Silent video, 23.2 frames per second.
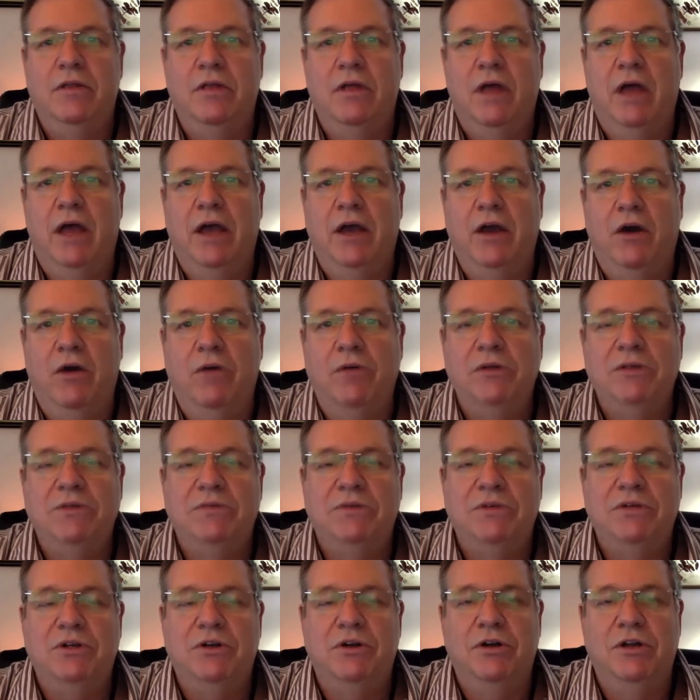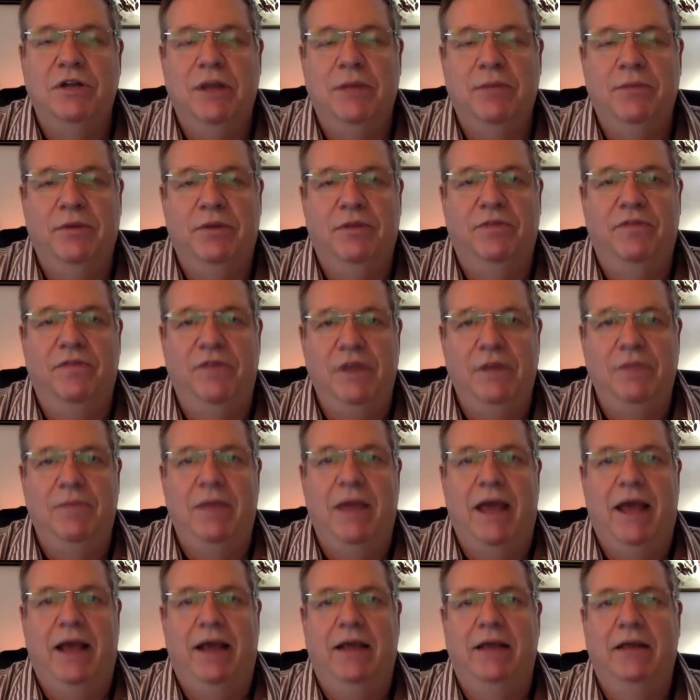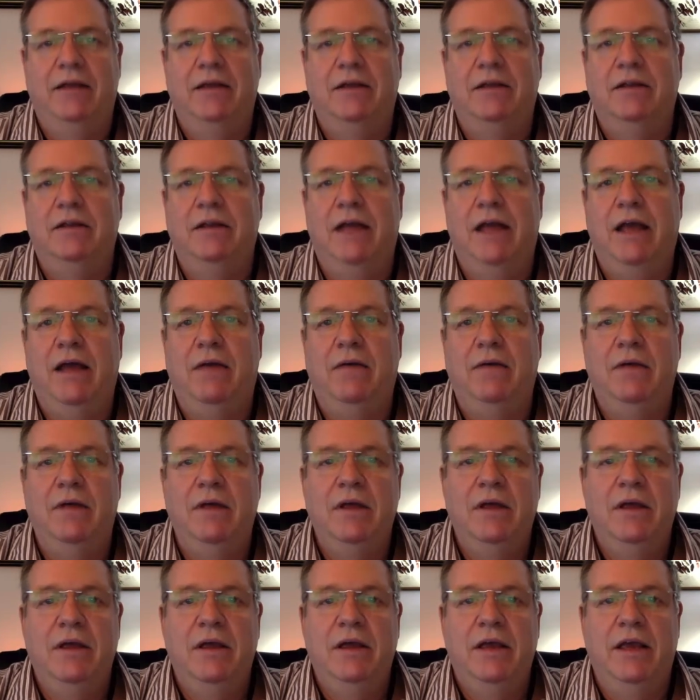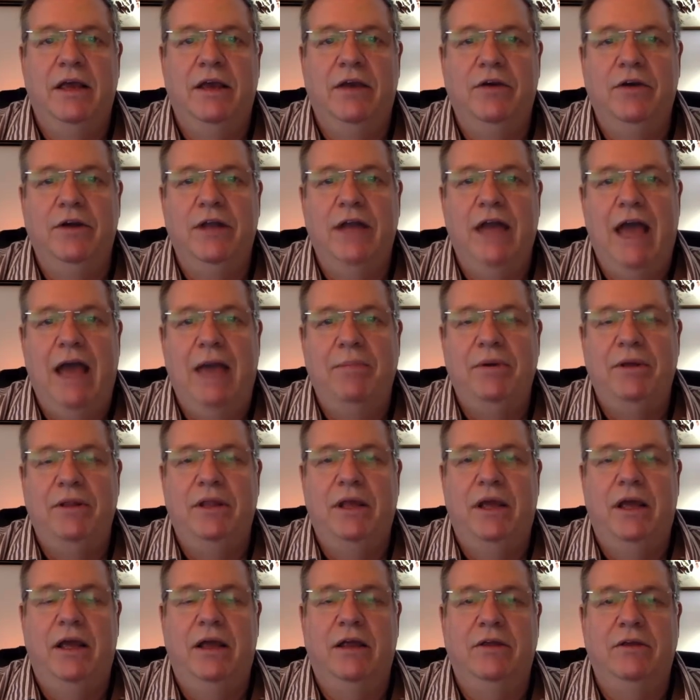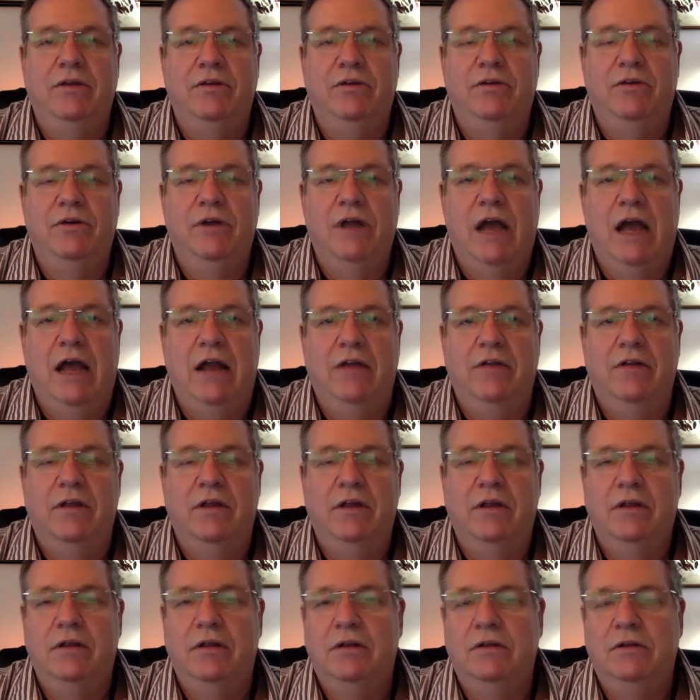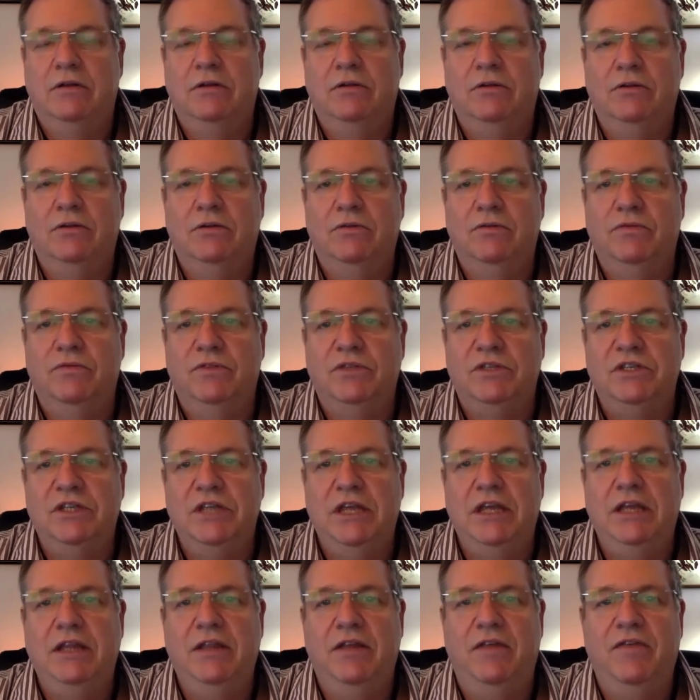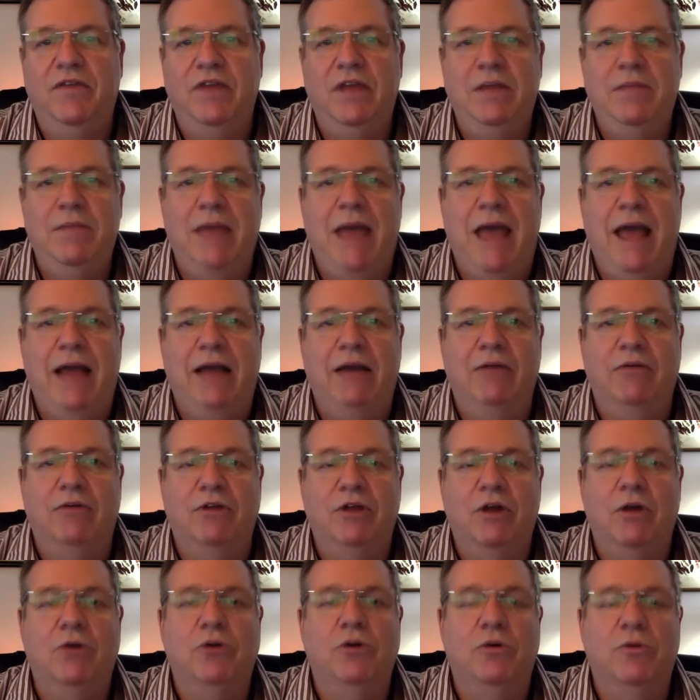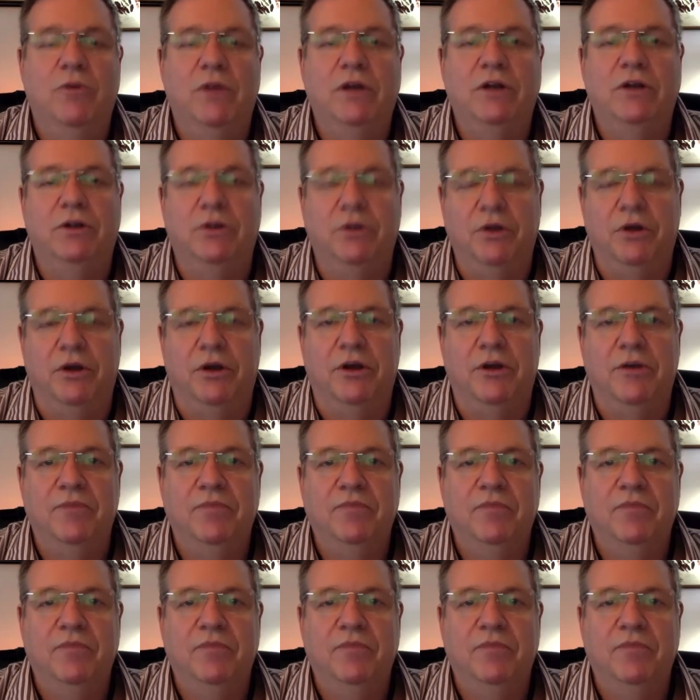I always return them with feedback. Now, it could happen that you're not seeing the feedback or don't know where to look.